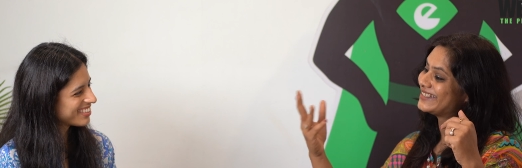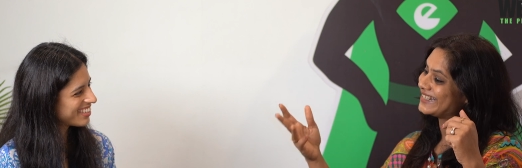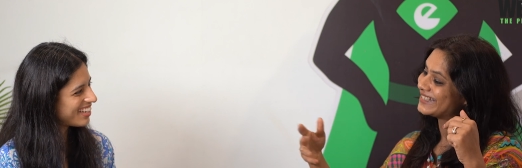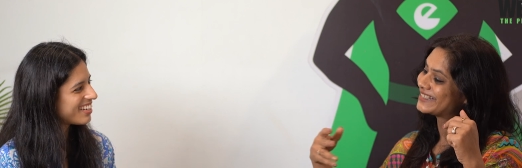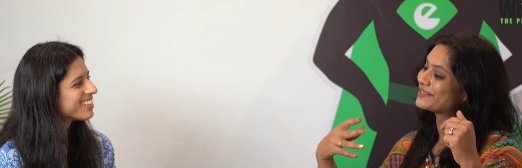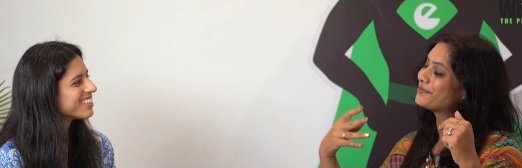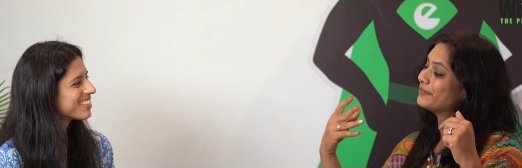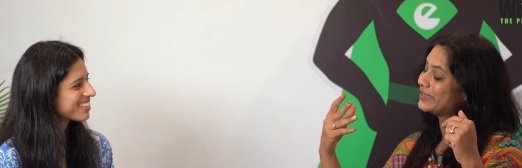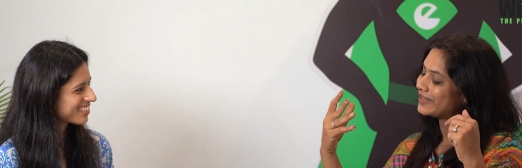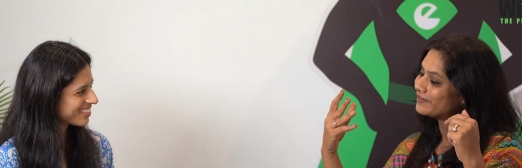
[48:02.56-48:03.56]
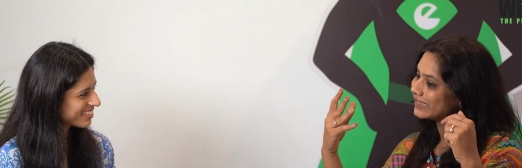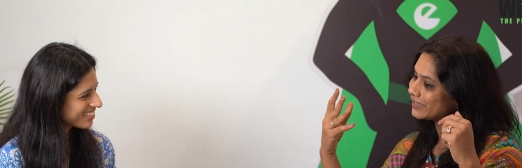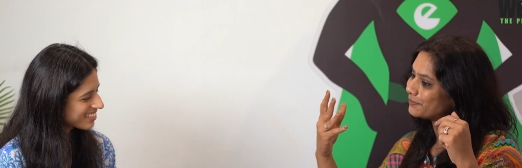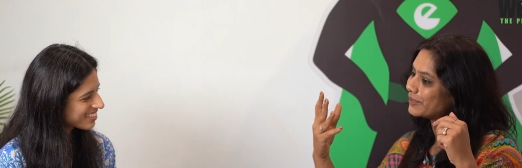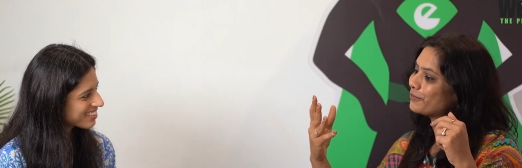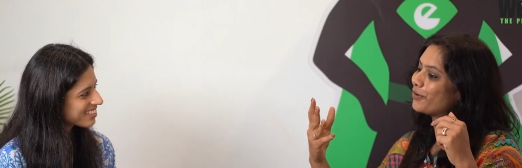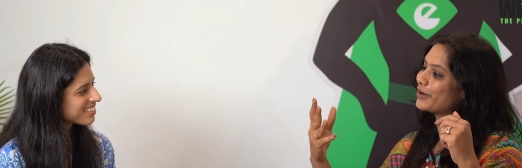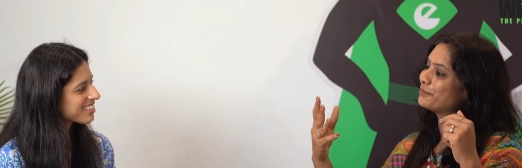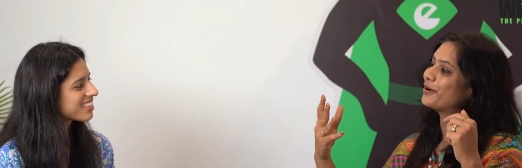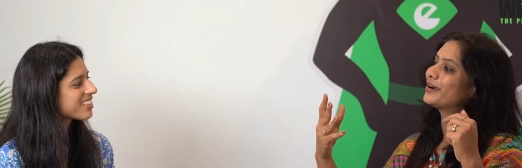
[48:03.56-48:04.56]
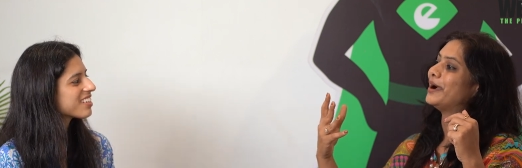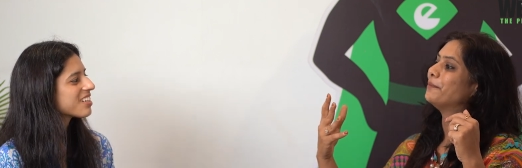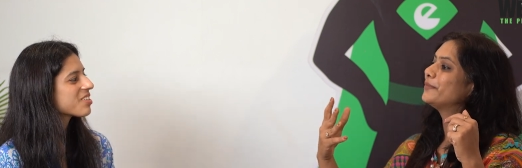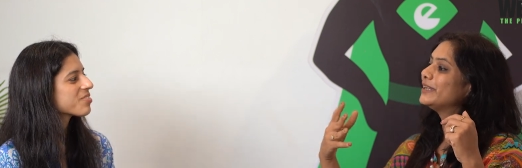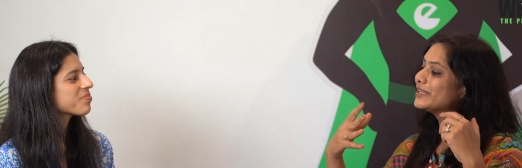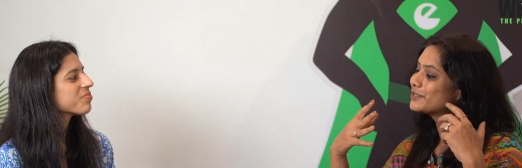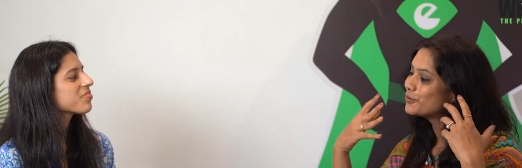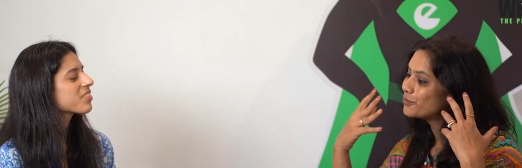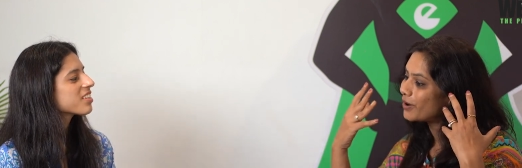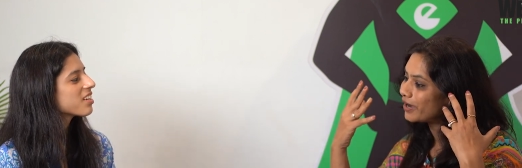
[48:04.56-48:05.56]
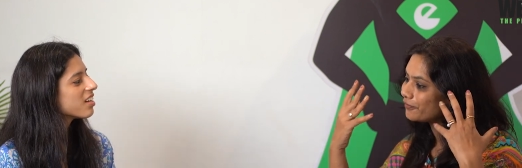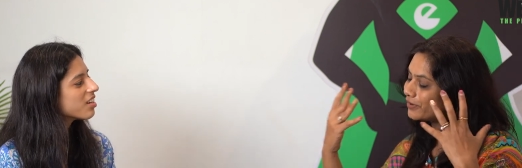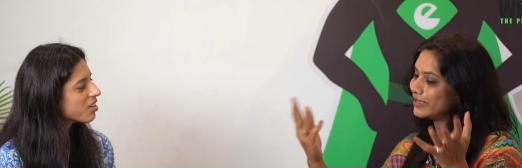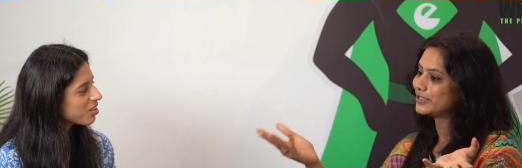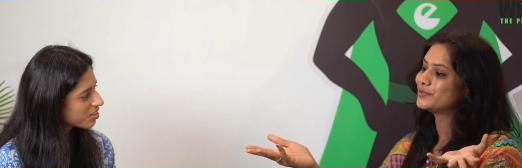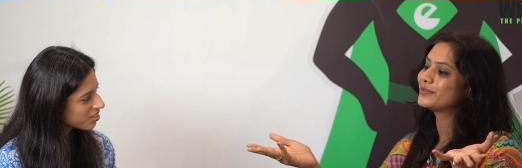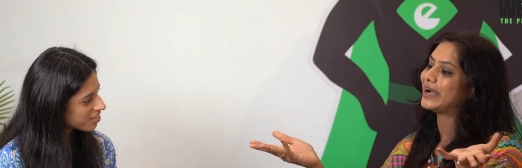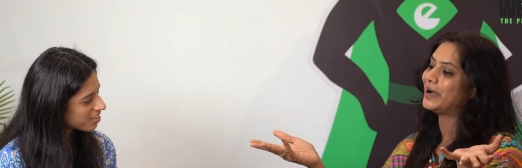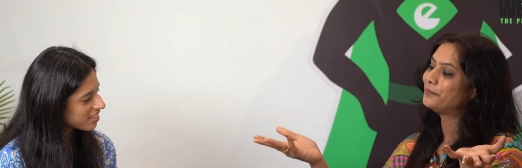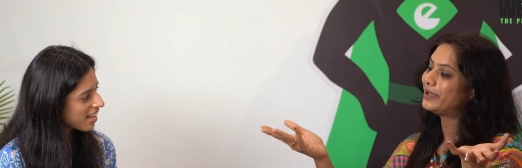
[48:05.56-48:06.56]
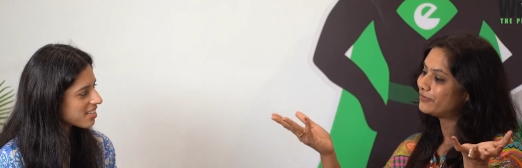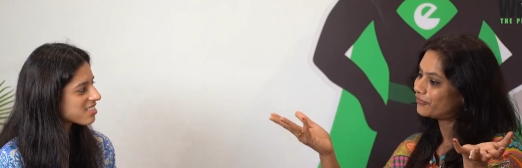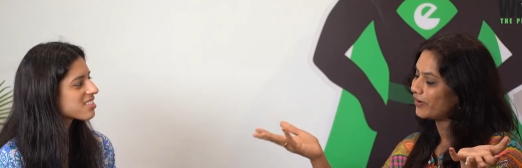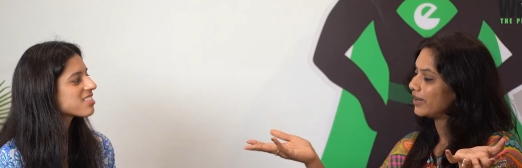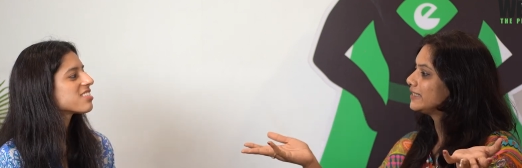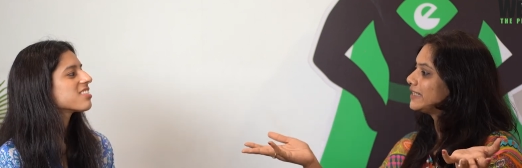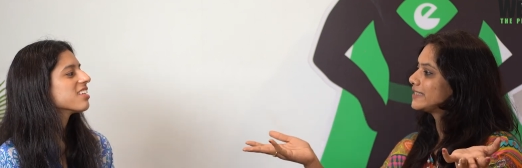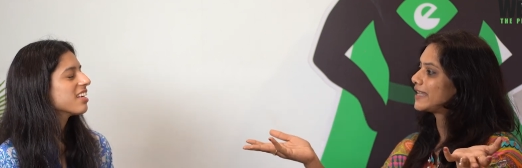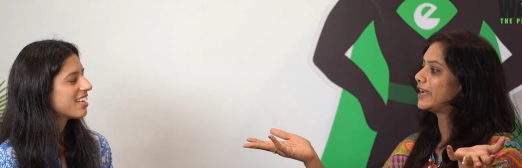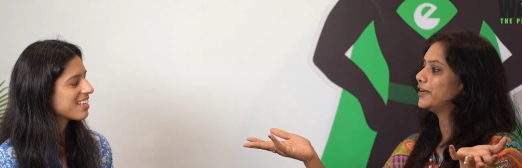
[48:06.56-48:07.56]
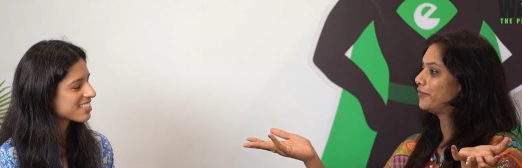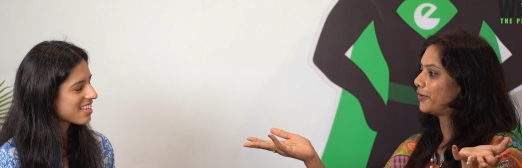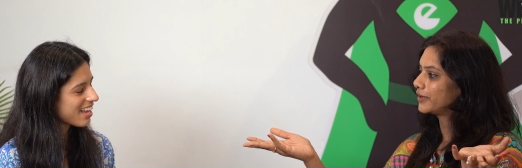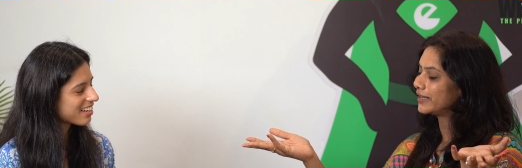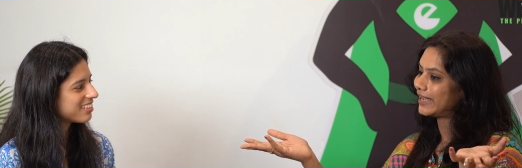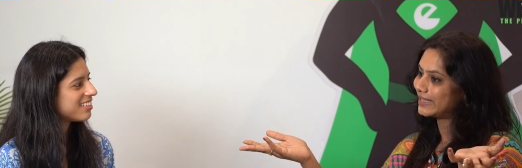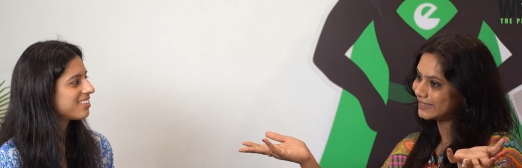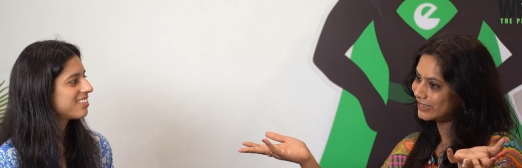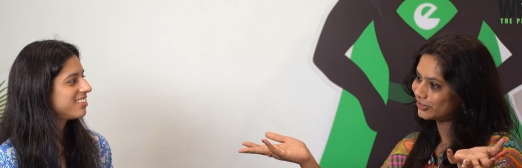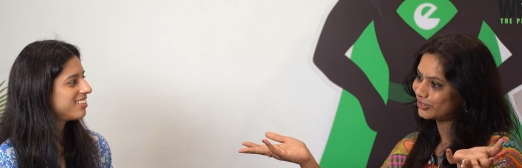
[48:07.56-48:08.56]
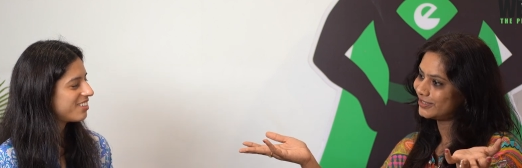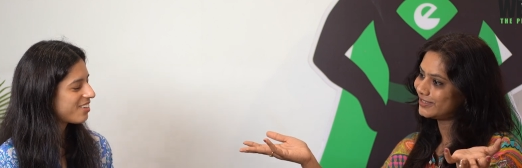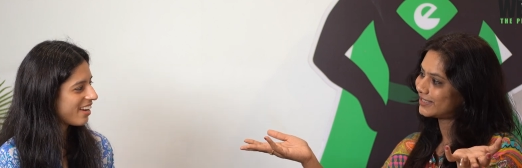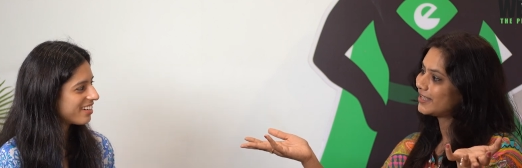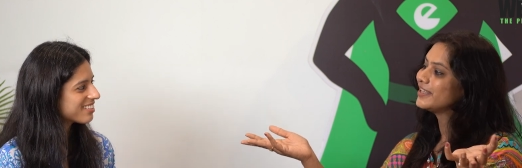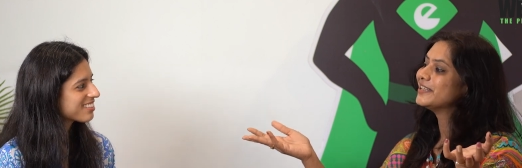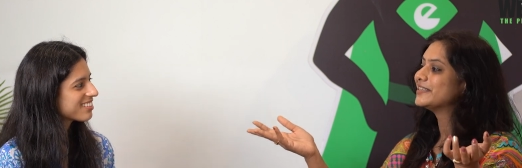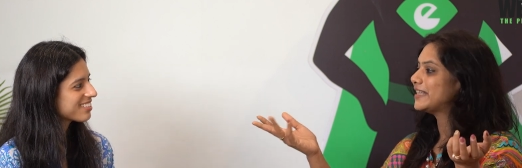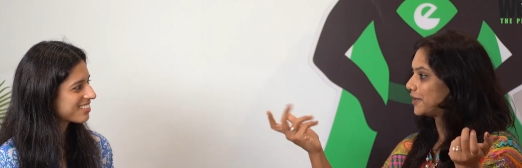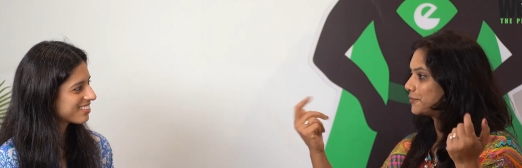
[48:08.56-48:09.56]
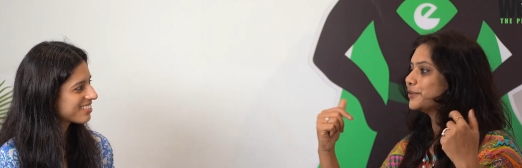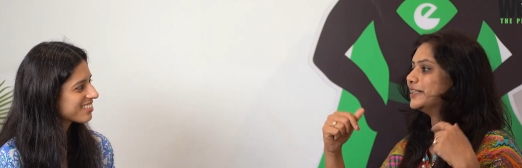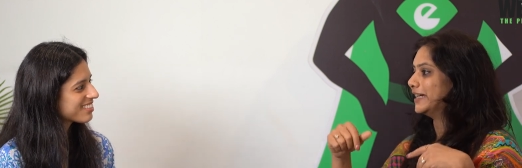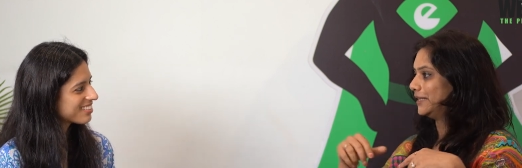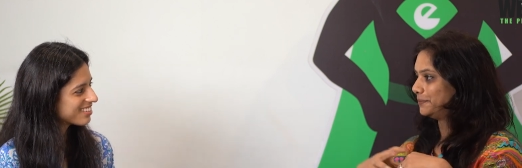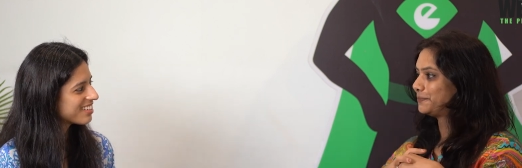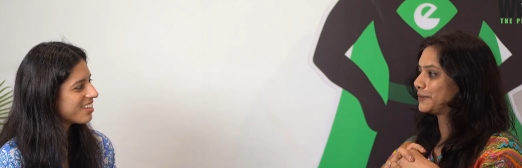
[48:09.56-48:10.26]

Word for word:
Speaker 1: need yeah. to there need to be more and more companies who are willing to come yes. and fund these kind exactly. of organizations. Right. That would help.